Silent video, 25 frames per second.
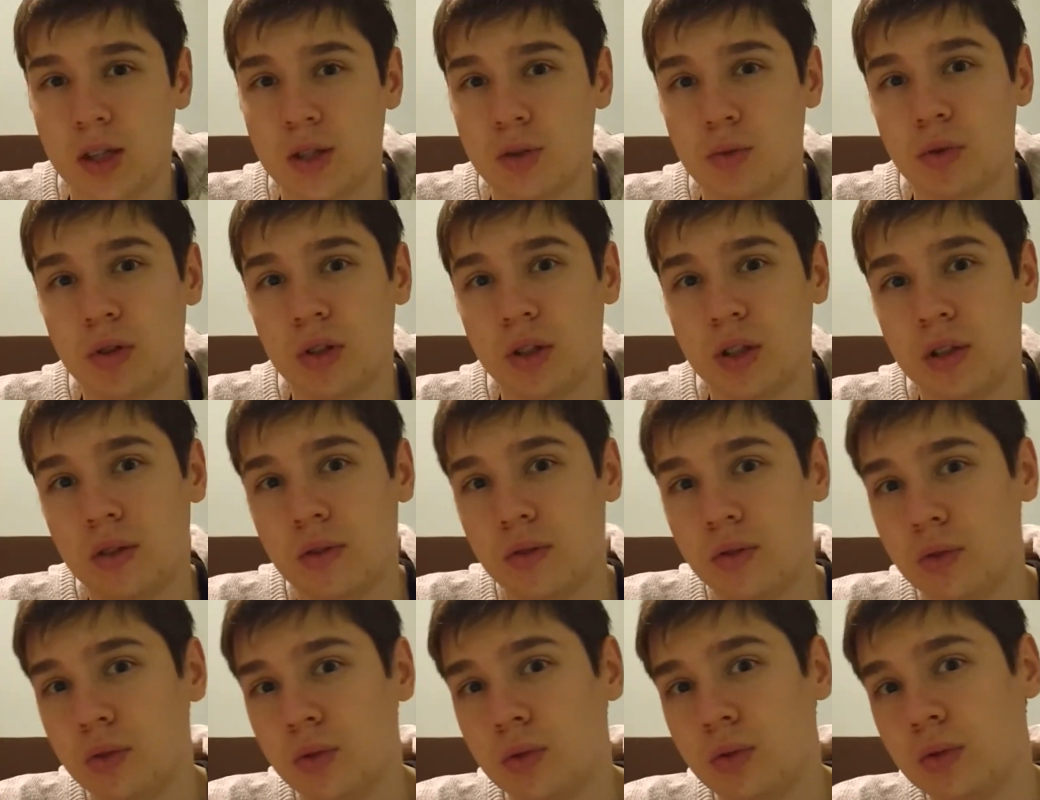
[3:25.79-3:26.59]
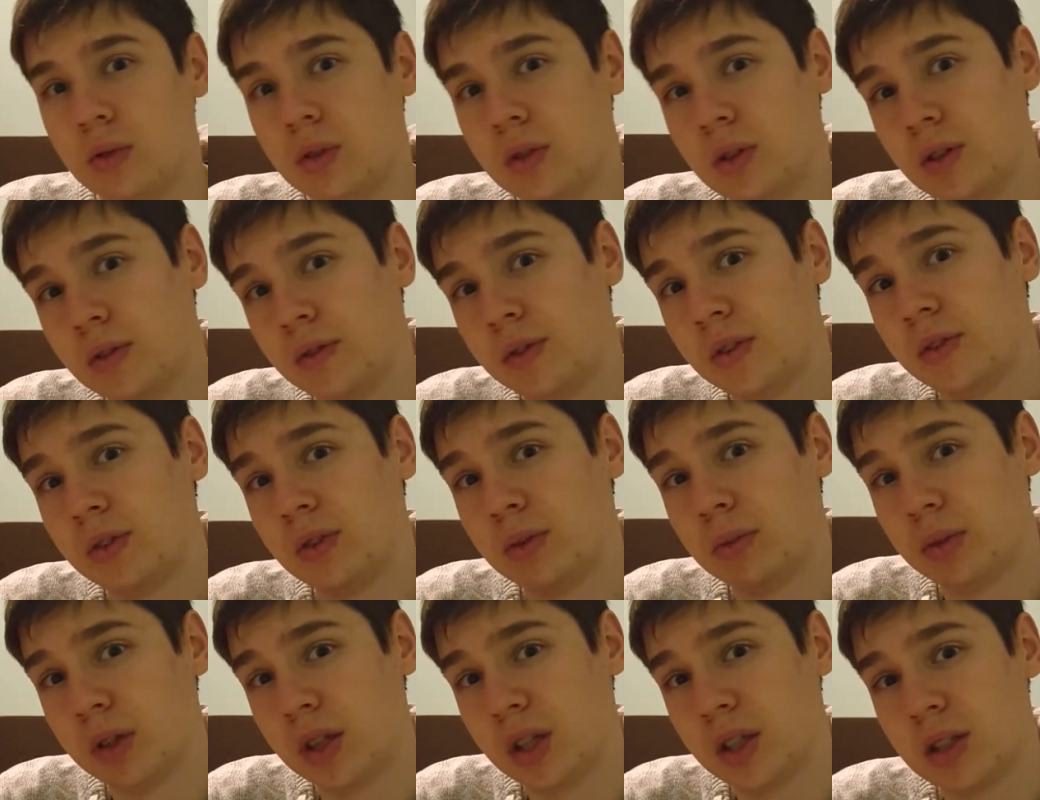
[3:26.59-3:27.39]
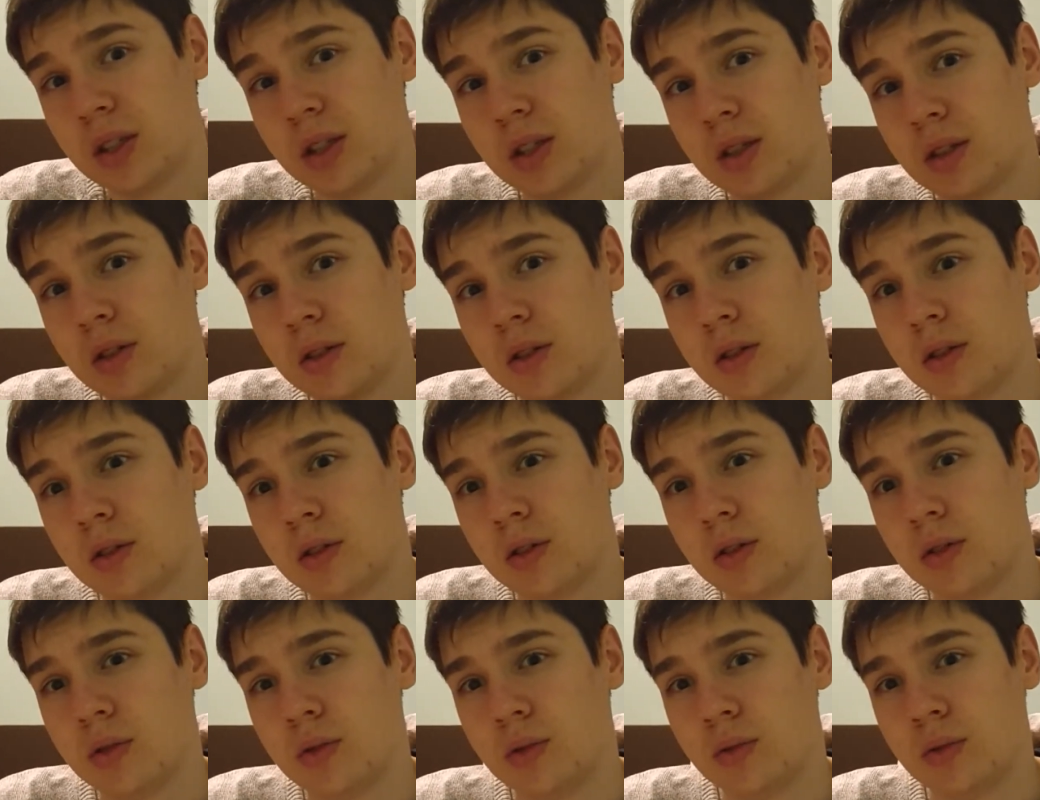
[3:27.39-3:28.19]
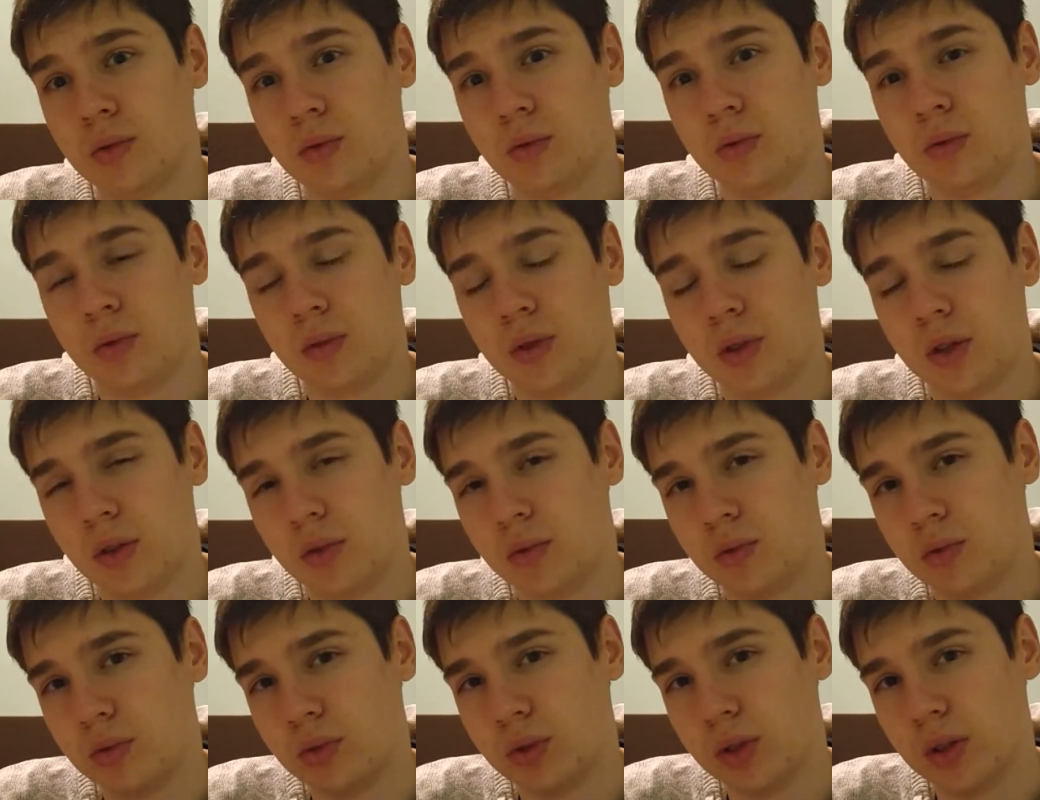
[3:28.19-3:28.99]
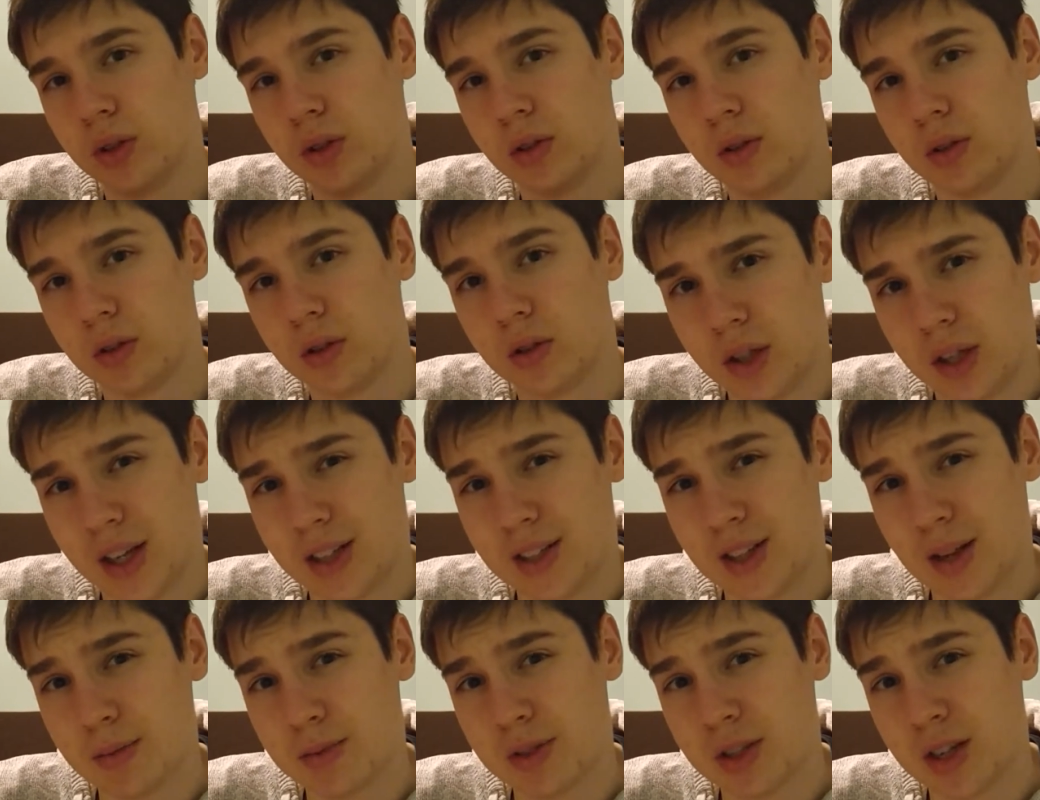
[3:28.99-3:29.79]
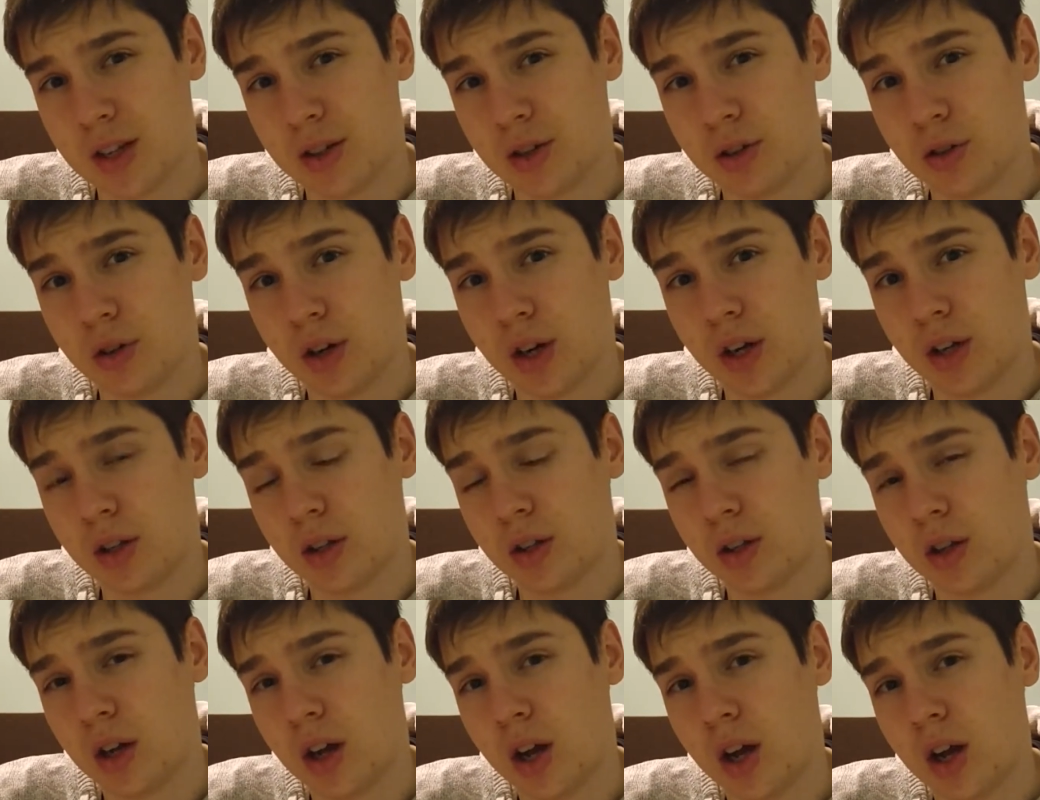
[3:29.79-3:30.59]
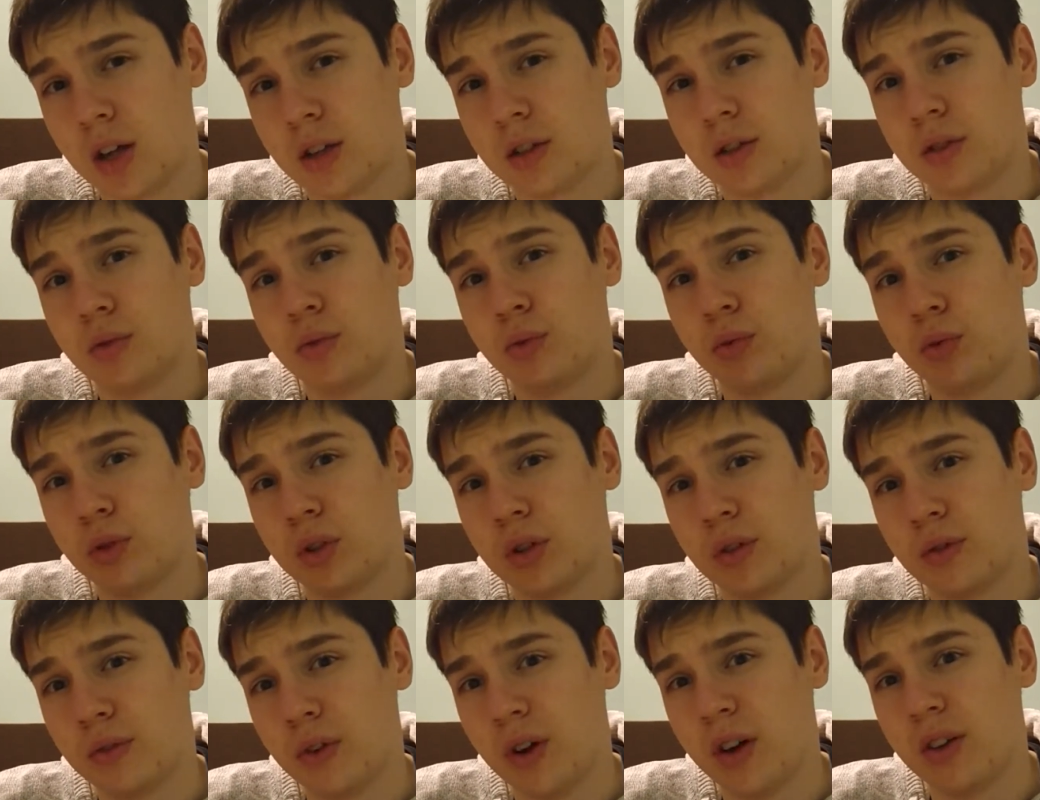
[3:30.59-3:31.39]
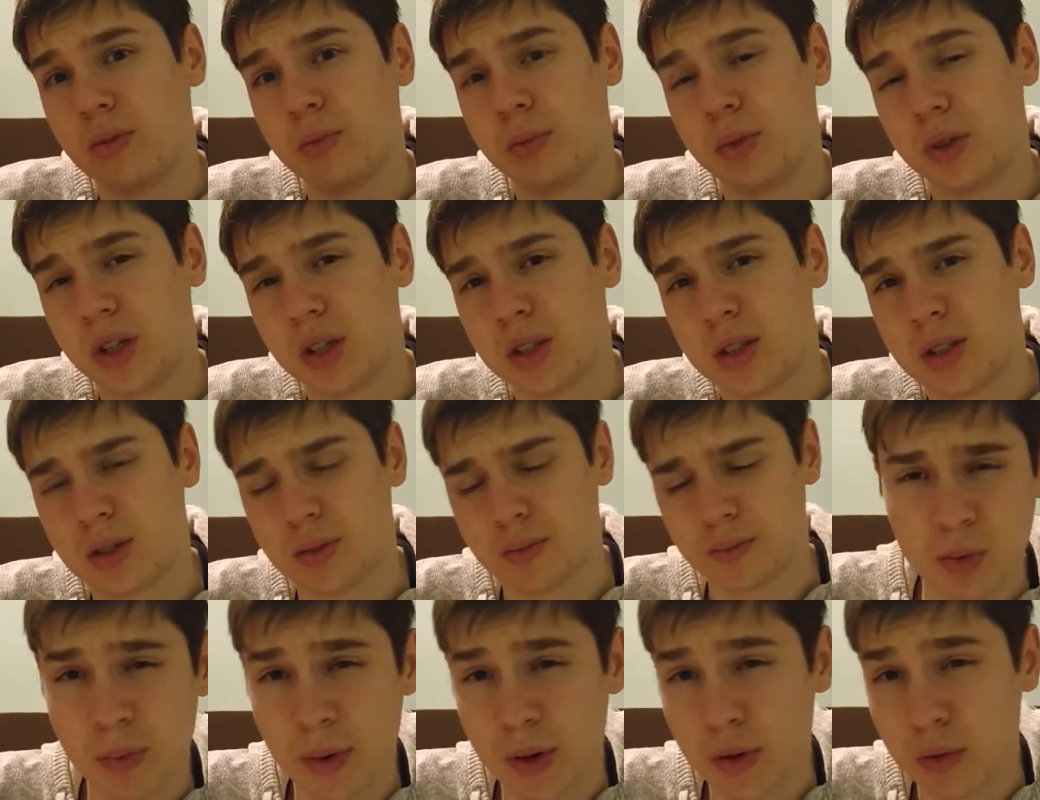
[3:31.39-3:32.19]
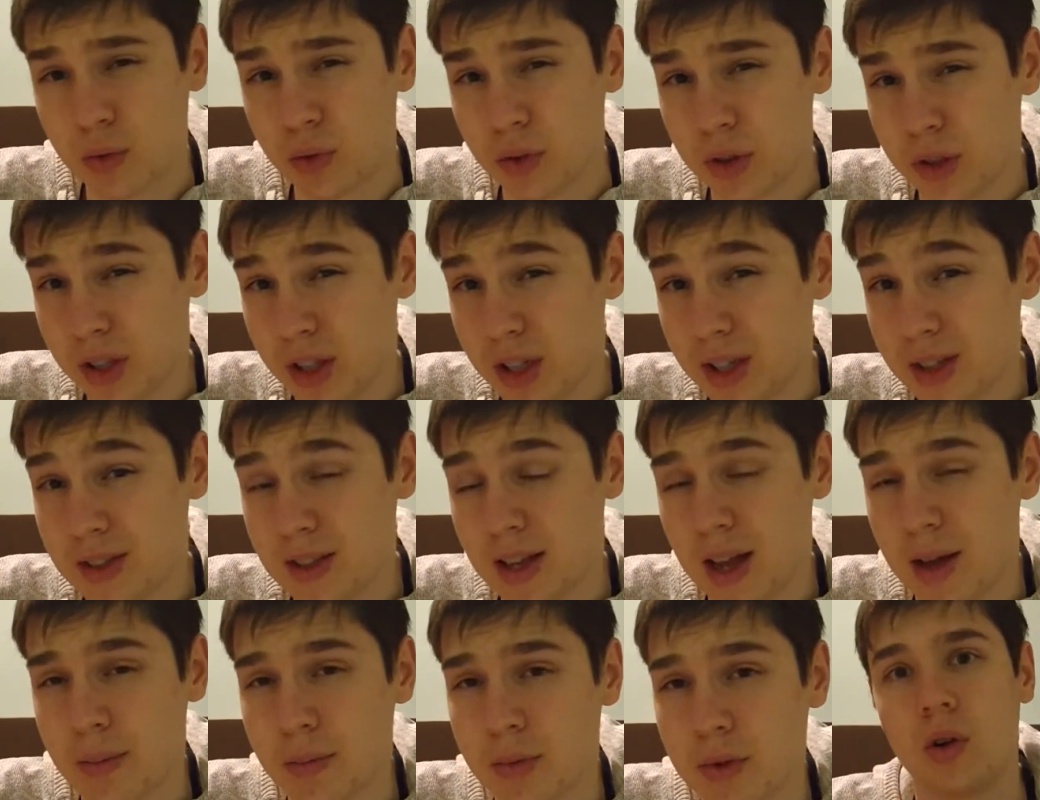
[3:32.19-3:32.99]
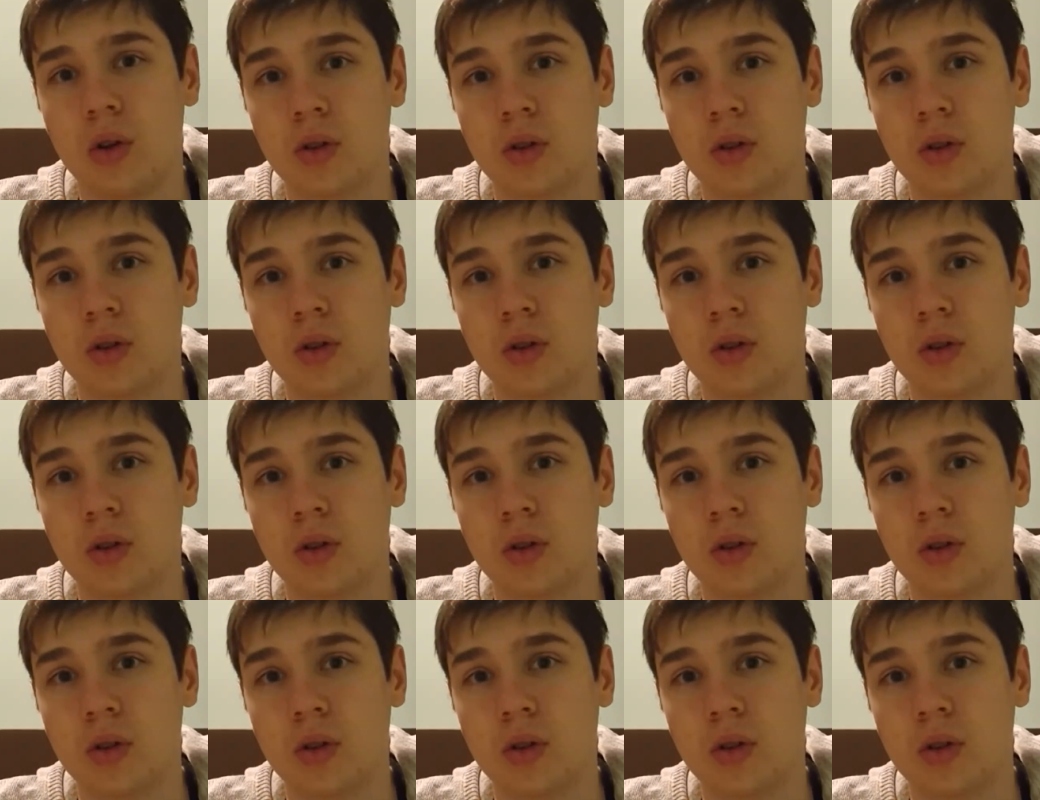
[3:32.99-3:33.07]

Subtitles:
This will give you the 50 minutes to go to the exam center and other 45 minutes prepare for the exam.